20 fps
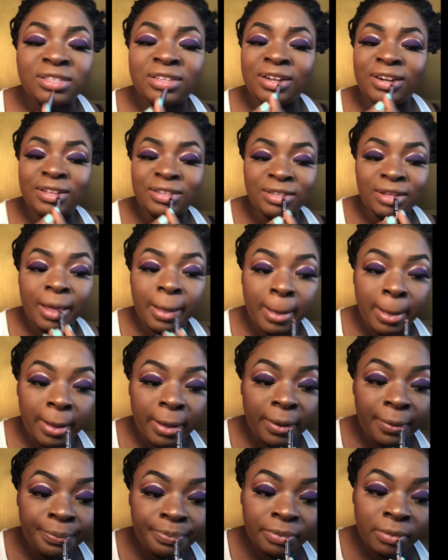It is like
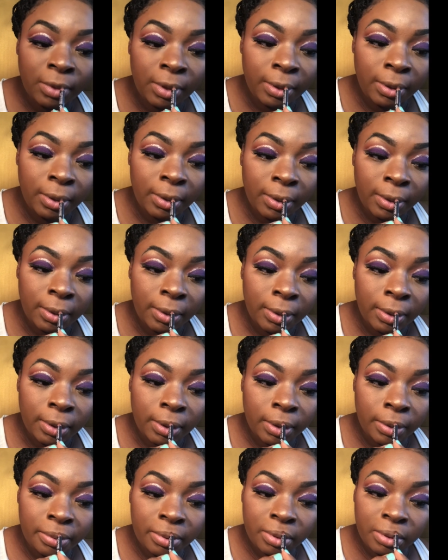a
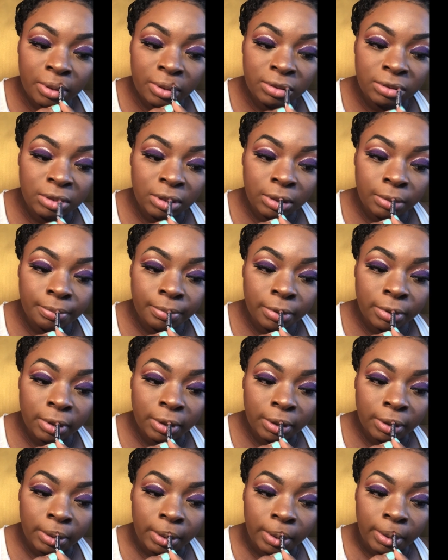really deep
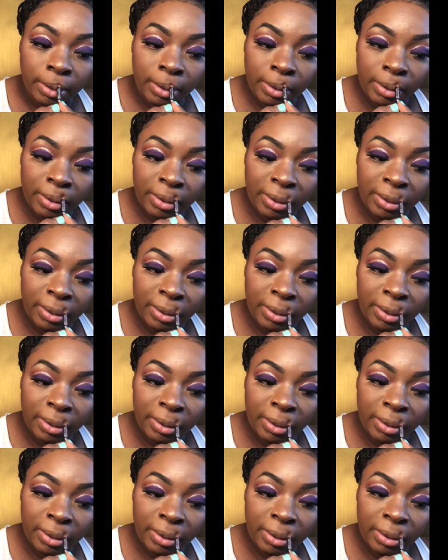brown.